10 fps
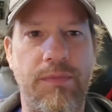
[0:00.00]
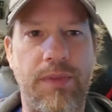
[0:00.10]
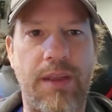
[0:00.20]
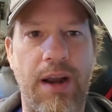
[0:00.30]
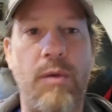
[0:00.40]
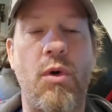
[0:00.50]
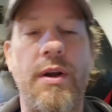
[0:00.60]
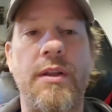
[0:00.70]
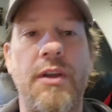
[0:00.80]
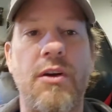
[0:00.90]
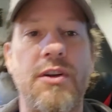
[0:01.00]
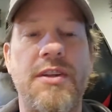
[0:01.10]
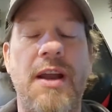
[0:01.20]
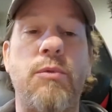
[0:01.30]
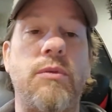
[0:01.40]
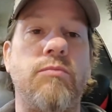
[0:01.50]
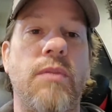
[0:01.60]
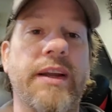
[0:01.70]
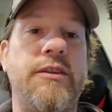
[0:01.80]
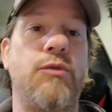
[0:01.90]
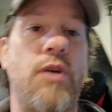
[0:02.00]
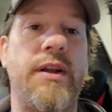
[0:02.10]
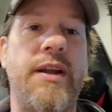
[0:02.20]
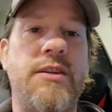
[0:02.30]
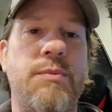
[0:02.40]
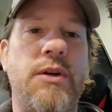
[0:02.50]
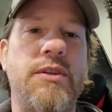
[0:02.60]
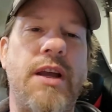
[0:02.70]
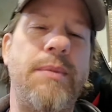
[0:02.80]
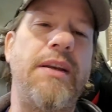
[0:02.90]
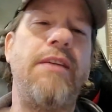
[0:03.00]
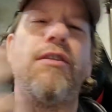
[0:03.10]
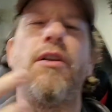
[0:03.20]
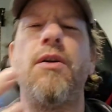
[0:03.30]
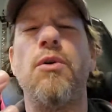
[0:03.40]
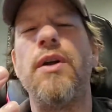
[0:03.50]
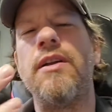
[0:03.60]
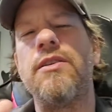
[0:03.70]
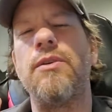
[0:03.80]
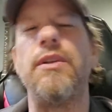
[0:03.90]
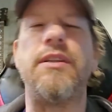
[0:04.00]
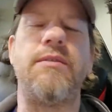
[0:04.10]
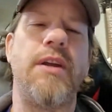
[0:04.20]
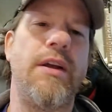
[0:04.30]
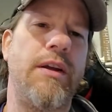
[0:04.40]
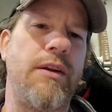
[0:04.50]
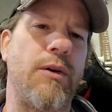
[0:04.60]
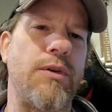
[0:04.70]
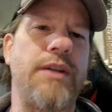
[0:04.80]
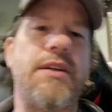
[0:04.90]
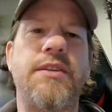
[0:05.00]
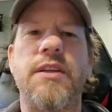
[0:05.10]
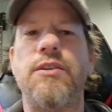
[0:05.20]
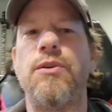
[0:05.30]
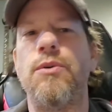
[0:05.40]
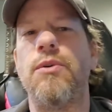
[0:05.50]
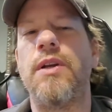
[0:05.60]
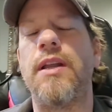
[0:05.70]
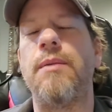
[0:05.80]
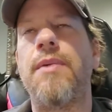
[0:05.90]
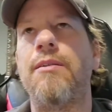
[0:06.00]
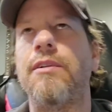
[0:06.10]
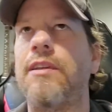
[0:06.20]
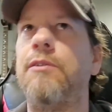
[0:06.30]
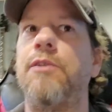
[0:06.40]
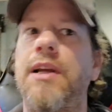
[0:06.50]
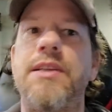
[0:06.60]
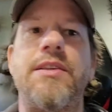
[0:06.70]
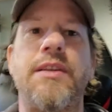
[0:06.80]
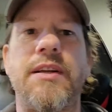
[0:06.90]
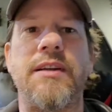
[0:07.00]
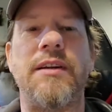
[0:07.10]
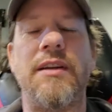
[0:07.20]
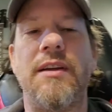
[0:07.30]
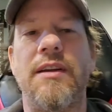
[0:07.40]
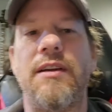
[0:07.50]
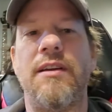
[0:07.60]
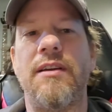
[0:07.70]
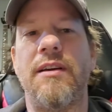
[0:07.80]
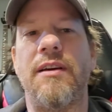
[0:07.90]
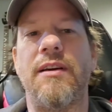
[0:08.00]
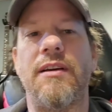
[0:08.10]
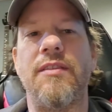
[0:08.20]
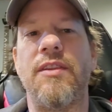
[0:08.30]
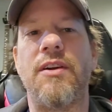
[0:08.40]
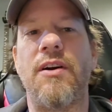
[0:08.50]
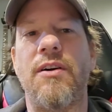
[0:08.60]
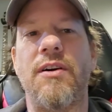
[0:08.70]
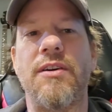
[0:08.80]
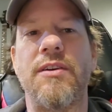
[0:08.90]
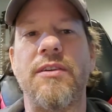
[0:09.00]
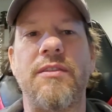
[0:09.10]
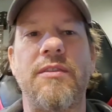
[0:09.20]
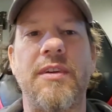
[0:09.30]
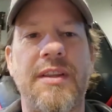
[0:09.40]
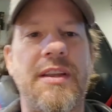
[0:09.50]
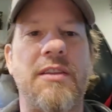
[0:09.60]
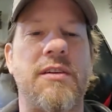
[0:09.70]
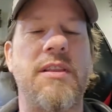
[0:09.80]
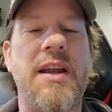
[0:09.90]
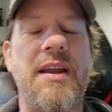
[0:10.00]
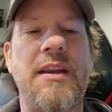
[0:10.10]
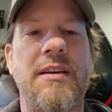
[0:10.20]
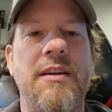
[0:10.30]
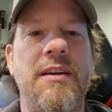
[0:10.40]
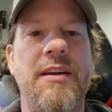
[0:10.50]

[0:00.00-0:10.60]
the cars that I would like to run against, because I mean, even though it's only, you know, a test and tune and I'm not really racing the car in the other lane,